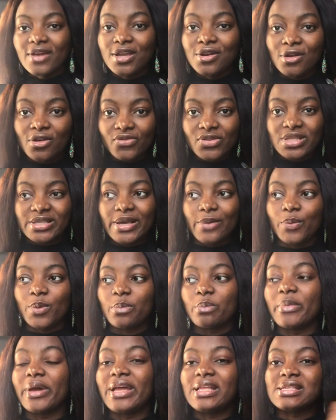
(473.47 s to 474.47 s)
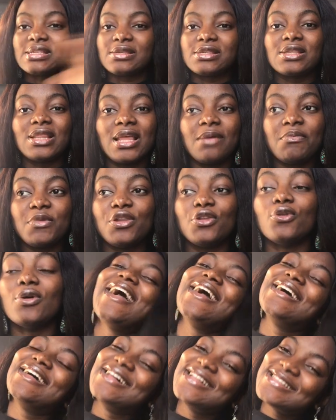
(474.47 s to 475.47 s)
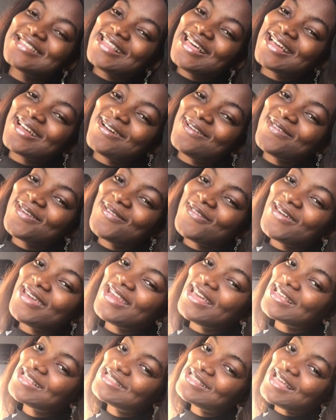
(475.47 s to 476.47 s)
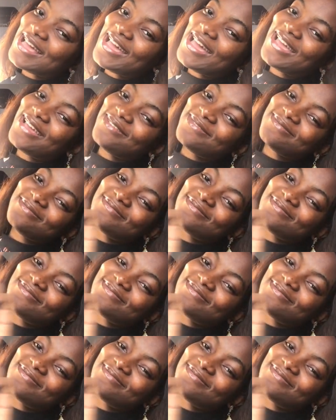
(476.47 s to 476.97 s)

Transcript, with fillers: any of this equipment, still let me know. Till I call you away next time.